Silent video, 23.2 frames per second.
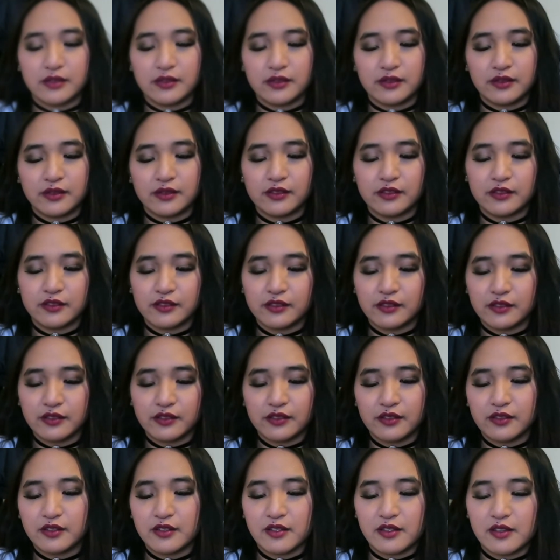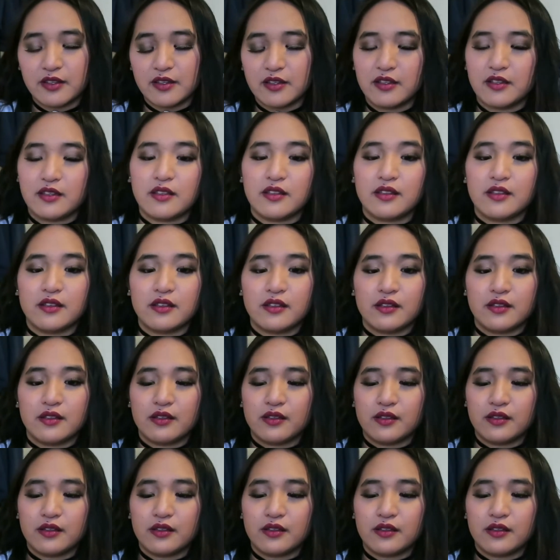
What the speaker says: Nobody speaks.